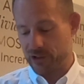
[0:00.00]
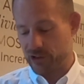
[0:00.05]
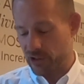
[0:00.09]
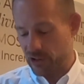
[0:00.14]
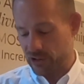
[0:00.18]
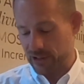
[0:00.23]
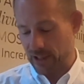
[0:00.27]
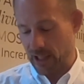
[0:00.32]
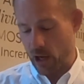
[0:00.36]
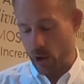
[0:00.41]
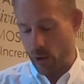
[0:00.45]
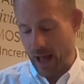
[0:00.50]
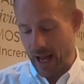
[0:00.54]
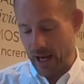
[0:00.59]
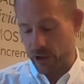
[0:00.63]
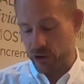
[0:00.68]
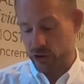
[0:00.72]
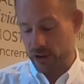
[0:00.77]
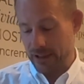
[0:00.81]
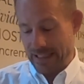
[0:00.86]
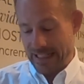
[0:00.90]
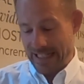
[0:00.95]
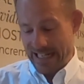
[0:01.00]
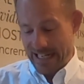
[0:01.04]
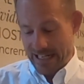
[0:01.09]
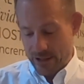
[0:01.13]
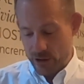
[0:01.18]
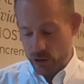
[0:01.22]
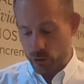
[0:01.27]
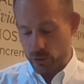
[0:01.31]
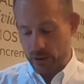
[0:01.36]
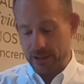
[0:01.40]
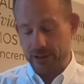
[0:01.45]
to sell actually
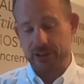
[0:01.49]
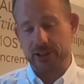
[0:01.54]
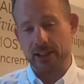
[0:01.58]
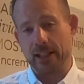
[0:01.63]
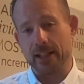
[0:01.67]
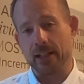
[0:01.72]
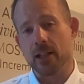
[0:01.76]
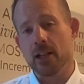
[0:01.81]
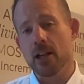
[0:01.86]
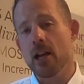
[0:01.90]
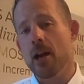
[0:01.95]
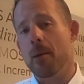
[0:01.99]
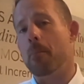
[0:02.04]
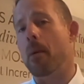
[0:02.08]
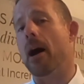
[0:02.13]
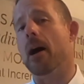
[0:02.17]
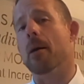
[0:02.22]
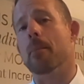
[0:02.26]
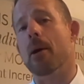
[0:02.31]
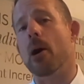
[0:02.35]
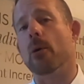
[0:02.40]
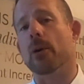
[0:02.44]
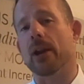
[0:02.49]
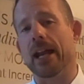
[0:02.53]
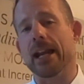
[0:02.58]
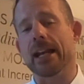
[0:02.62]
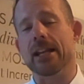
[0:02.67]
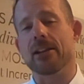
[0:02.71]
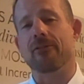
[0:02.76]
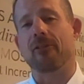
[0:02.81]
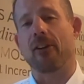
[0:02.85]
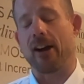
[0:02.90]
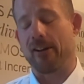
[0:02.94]
increasing by about
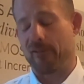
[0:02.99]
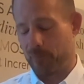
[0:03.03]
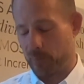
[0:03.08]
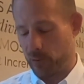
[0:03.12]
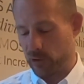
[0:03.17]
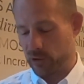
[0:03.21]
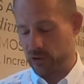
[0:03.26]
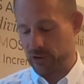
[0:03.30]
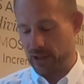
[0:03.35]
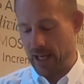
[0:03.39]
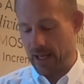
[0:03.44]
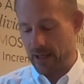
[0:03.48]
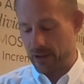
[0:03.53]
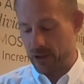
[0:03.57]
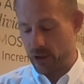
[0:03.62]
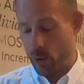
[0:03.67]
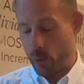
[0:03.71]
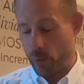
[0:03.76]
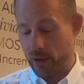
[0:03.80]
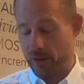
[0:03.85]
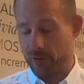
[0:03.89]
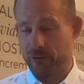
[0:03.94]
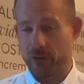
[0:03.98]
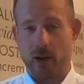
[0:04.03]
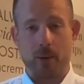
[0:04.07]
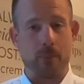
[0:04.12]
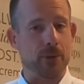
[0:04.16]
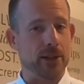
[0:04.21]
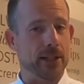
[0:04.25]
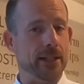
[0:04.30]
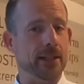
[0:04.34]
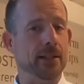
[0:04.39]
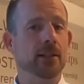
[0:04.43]
85%, going from
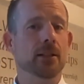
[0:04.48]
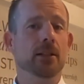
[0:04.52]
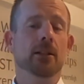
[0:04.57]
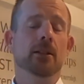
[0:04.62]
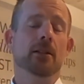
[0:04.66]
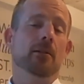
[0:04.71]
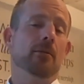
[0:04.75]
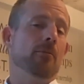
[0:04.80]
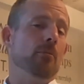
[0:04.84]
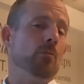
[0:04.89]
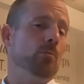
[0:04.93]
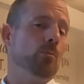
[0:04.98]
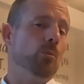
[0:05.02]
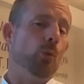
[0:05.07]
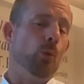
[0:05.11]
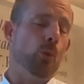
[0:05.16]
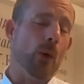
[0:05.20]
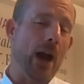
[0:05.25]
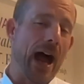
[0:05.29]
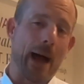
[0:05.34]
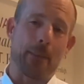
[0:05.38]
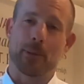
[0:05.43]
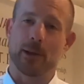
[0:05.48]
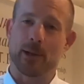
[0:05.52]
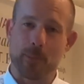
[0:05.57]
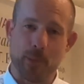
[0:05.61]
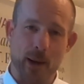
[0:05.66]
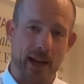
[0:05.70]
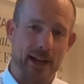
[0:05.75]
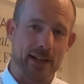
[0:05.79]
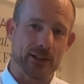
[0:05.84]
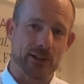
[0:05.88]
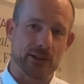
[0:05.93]
the rapid
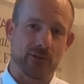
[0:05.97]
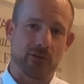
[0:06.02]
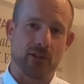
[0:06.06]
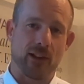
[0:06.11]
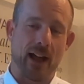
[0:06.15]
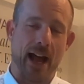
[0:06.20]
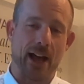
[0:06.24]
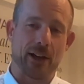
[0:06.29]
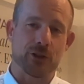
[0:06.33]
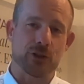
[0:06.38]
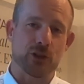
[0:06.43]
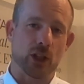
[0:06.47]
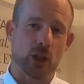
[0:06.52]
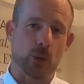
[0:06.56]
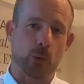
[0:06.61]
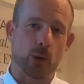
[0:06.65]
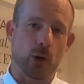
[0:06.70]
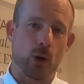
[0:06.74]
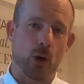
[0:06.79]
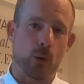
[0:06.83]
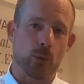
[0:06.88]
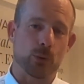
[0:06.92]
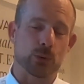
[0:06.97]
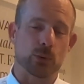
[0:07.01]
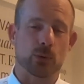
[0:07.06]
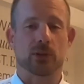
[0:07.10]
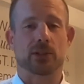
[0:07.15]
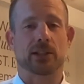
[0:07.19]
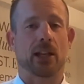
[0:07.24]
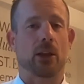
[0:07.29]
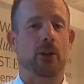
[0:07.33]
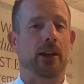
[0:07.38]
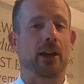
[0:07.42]
pace of last year where homes were
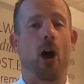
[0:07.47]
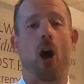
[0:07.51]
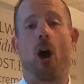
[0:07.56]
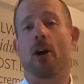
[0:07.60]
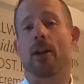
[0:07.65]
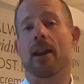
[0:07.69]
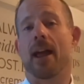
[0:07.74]
selling on